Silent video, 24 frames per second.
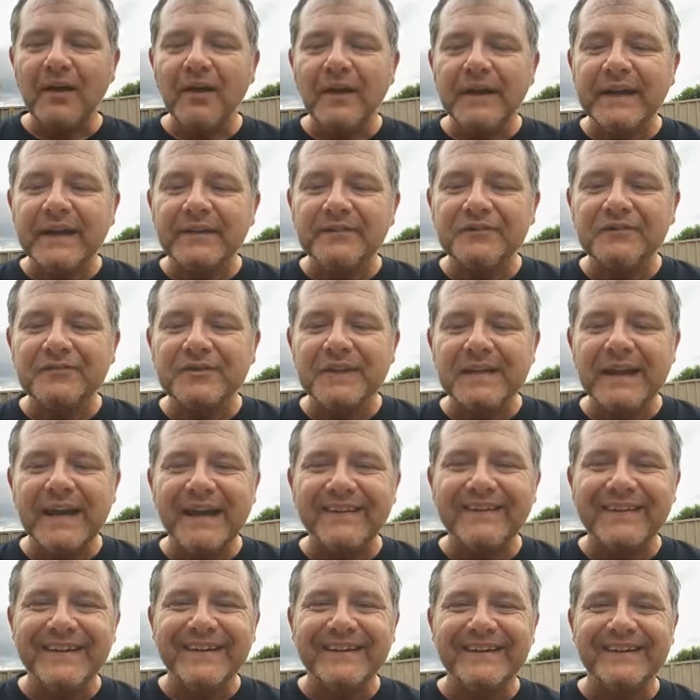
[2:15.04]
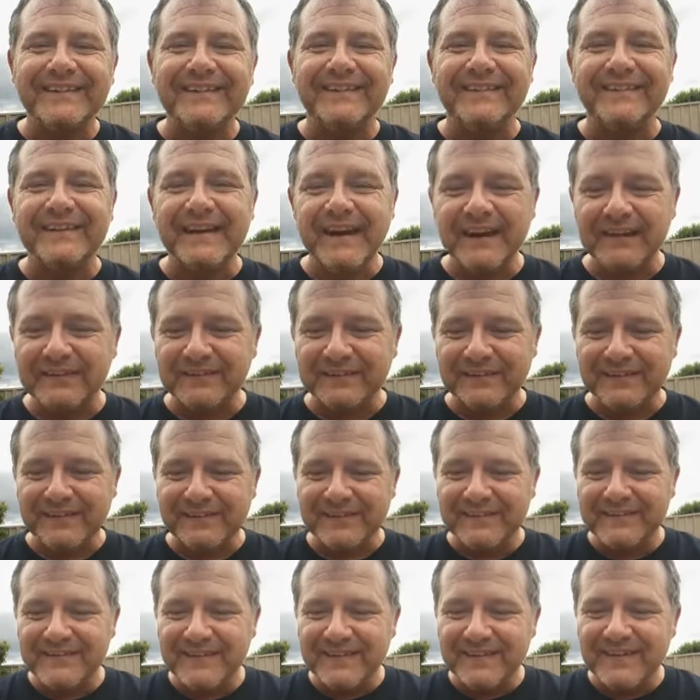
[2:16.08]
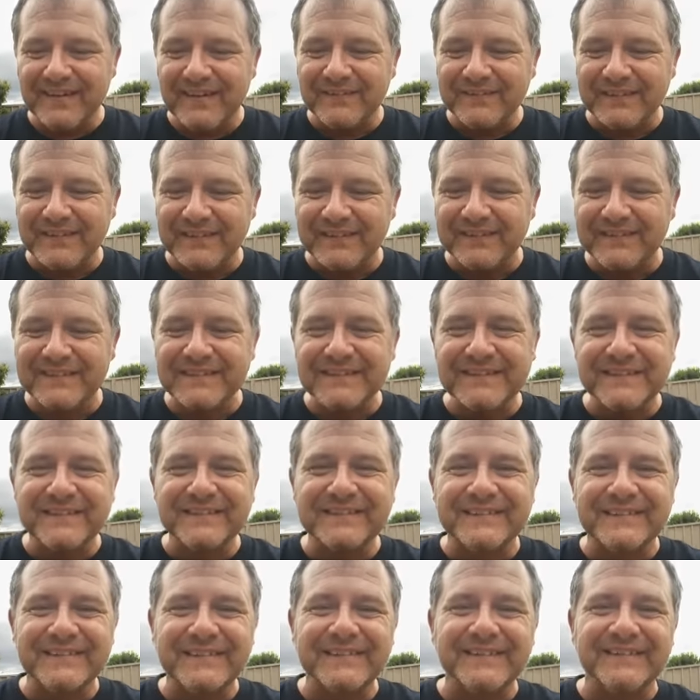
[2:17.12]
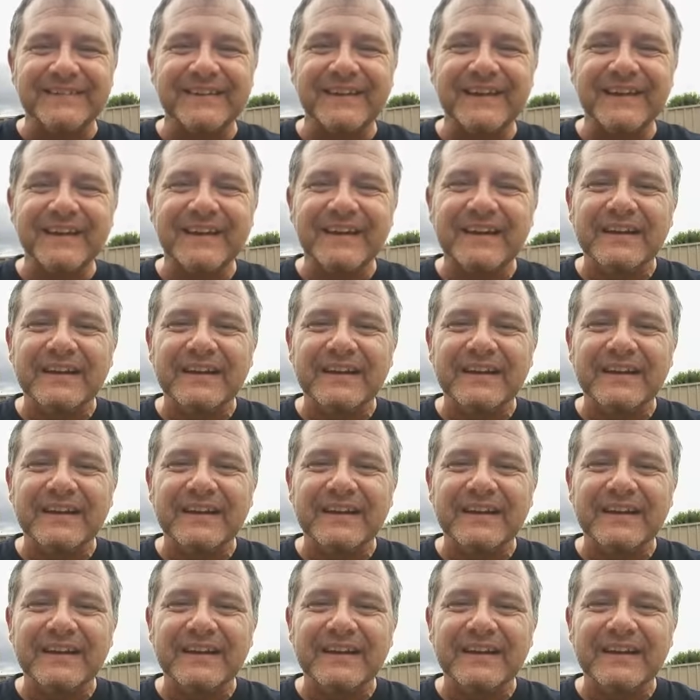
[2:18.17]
hi, Astrid. How are you? Yes, yeah, good afternoon to you too.